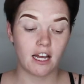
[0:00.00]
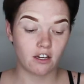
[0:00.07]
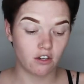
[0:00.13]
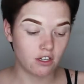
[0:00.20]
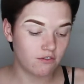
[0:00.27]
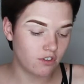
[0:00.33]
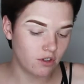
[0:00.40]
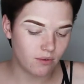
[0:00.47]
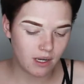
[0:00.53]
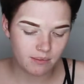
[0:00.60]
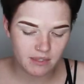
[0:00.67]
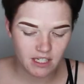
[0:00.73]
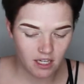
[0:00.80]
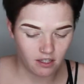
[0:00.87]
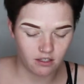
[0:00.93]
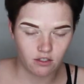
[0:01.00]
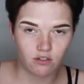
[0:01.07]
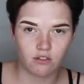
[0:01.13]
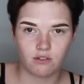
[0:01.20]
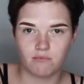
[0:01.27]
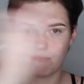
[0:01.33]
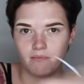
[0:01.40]
I don't even know why I'm saying this
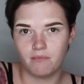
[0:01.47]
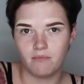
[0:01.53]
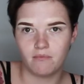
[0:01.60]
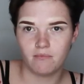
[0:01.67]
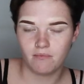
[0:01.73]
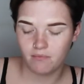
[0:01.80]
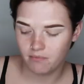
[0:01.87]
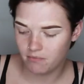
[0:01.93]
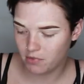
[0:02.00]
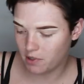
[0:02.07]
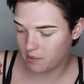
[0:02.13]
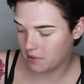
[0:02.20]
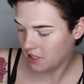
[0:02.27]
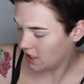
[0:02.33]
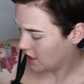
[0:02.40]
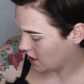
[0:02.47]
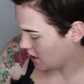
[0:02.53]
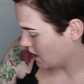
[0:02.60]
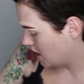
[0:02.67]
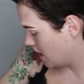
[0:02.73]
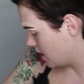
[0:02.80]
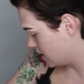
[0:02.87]
because I'm probably going to get
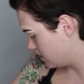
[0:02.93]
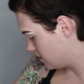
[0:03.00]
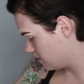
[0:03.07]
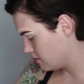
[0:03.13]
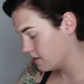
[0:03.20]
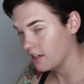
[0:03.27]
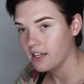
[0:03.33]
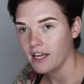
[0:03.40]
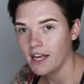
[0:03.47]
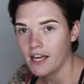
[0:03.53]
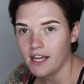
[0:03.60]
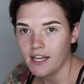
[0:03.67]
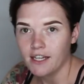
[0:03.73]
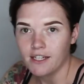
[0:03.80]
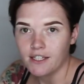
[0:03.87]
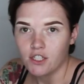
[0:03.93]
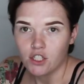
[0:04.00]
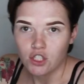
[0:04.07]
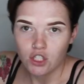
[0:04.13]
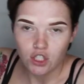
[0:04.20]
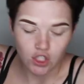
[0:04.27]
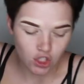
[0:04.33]
cut.
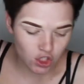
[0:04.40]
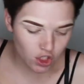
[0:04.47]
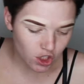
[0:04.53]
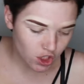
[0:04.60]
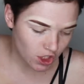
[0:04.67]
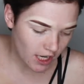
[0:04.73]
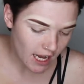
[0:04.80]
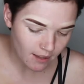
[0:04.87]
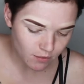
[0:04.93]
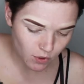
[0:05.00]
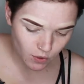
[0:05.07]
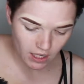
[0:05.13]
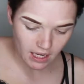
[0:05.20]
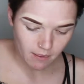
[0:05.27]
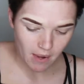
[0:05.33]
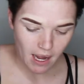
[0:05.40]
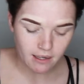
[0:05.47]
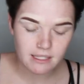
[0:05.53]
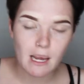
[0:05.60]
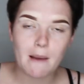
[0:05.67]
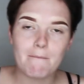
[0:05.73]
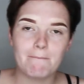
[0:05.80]
So today I'm talking
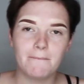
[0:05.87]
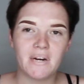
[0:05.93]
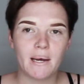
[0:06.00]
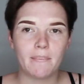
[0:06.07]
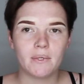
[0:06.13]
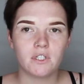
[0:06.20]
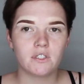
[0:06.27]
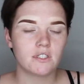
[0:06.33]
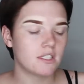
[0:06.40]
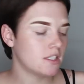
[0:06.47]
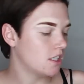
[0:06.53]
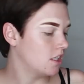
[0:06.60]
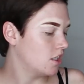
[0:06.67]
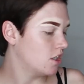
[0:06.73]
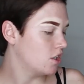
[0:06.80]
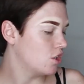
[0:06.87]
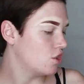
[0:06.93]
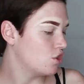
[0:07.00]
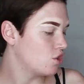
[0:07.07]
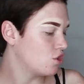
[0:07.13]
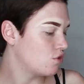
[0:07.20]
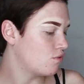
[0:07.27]
about Bubbles
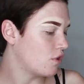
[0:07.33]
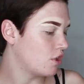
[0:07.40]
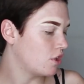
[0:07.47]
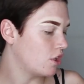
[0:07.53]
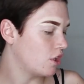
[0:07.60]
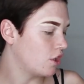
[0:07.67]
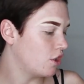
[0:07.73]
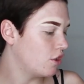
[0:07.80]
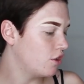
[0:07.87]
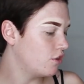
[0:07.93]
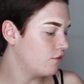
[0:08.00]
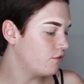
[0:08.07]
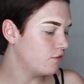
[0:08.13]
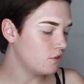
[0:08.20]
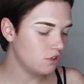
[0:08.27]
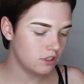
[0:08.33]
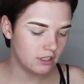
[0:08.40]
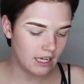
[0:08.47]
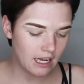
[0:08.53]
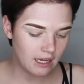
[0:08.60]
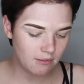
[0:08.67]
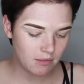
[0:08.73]
Schroeder. Her full
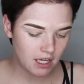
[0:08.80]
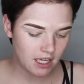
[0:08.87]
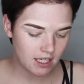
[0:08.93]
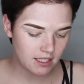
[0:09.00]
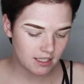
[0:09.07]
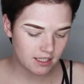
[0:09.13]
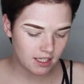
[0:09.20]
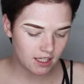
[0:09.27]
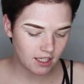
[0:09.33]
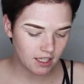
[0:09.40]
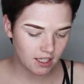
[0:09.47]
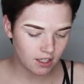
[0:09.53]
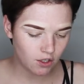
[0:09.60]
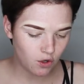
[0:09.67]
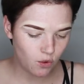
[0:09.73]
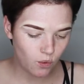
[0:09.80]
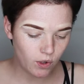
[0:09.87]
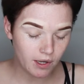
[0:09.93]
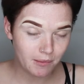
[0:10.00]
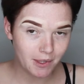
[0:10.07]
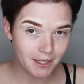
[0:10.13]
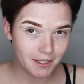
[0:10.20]
name is
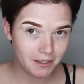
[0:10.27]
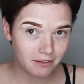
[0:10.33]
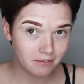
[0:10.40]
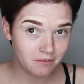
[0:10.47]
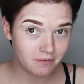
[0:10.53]
Yaquiba.